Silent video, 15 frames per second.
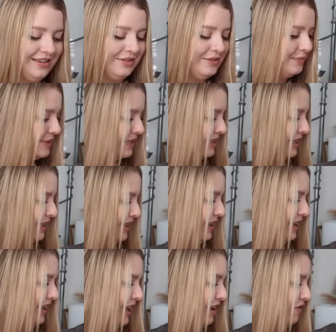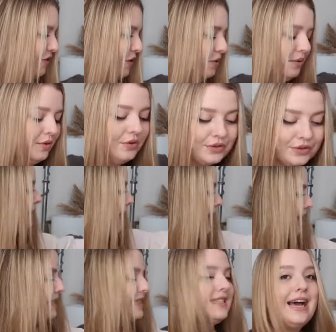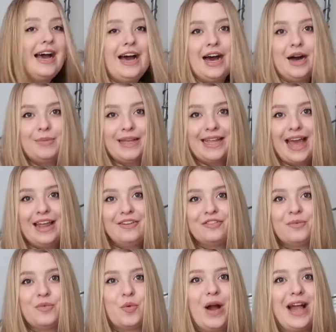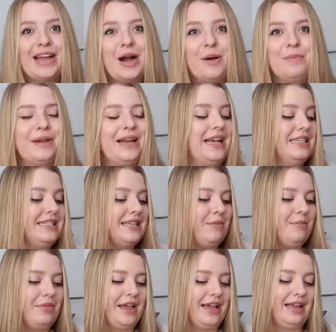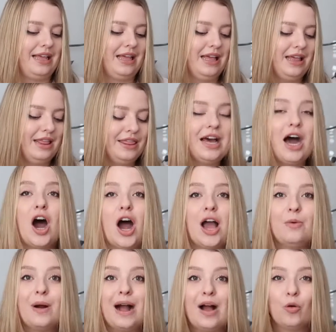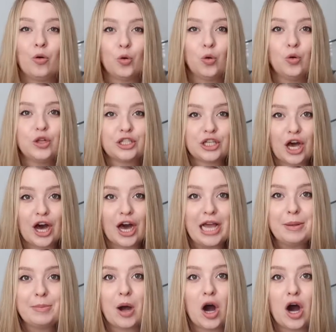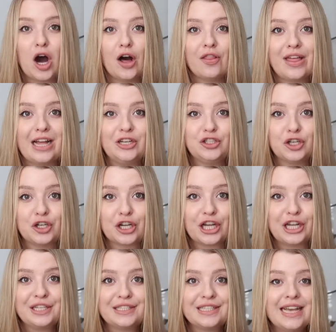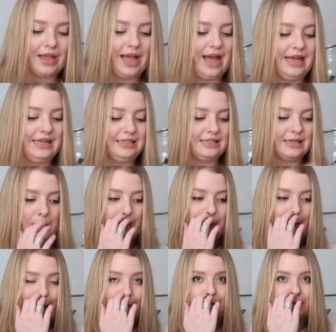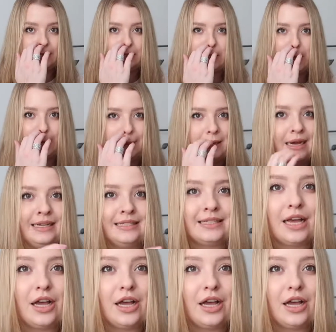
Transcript: Oops, careful. Next up, again from The White Company, and something that I wear all the time are their joggers, and they're just so nice.